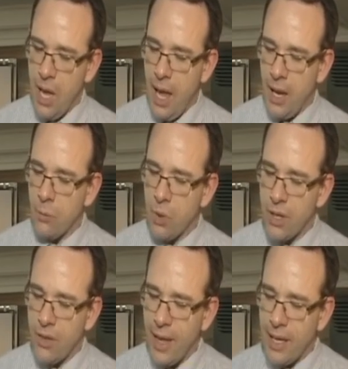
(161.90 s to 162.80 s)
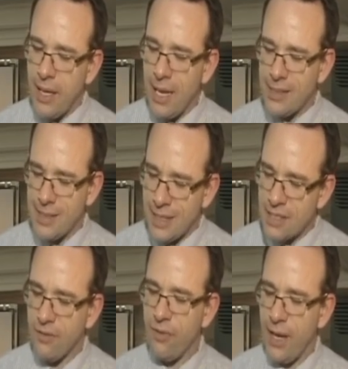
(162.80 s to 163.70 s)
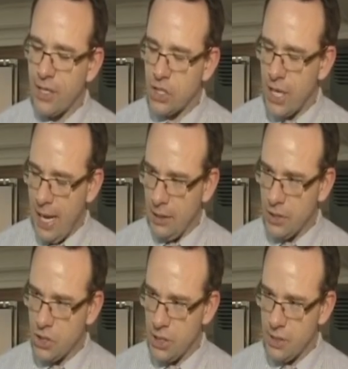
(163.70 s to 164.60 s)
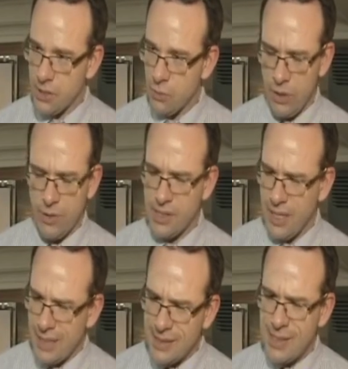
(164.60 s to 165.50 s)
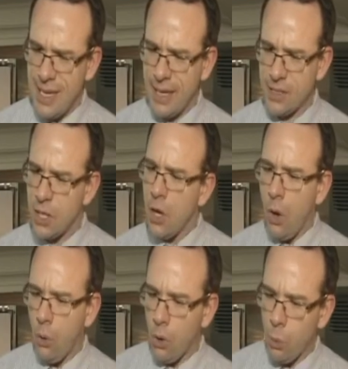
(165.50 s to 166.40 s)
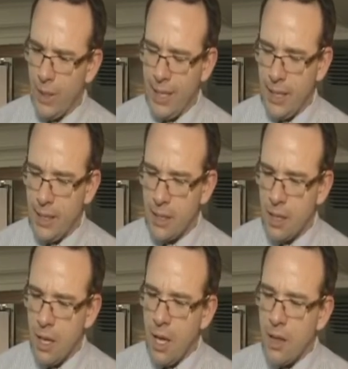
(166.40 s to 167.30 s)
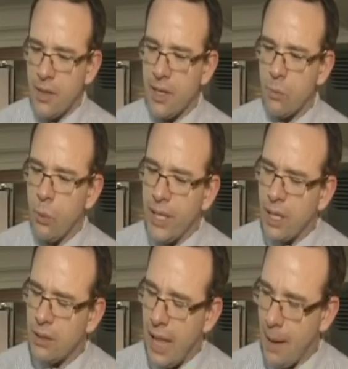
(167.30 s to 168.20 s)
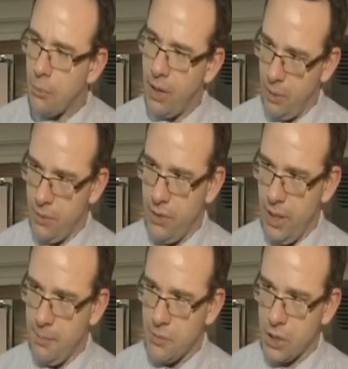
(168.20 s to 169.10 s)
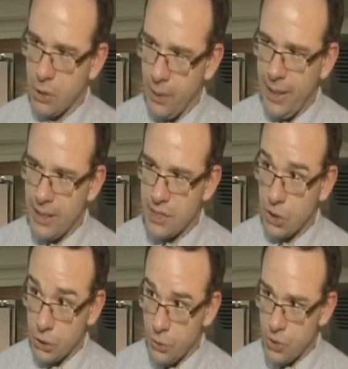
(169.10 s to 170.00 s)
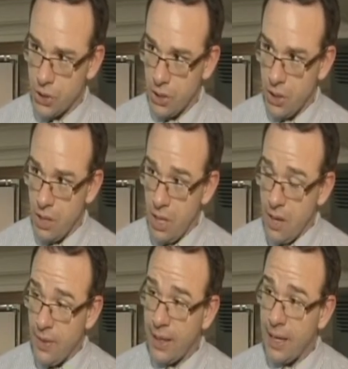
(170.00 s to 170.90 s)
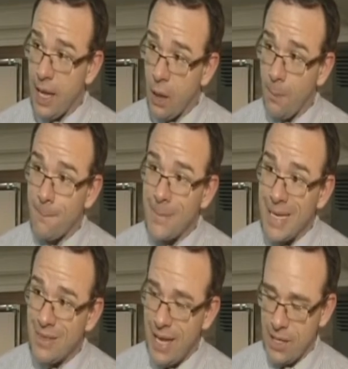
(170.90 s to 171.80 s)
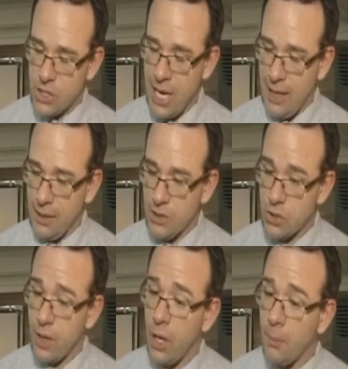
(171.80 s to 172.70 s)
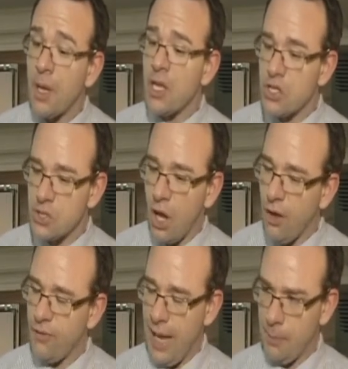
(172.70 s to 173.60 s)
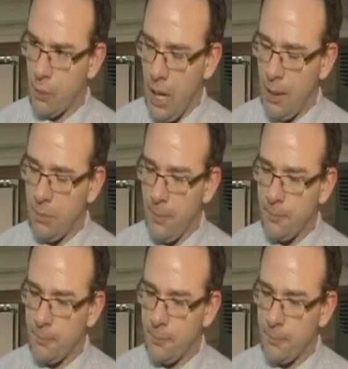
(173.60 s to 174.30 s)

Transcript: And when they identify challenges, whether it's an insect or a weed, then we collaborate with them to create a solution that can help meet that challenge or help solve that problem.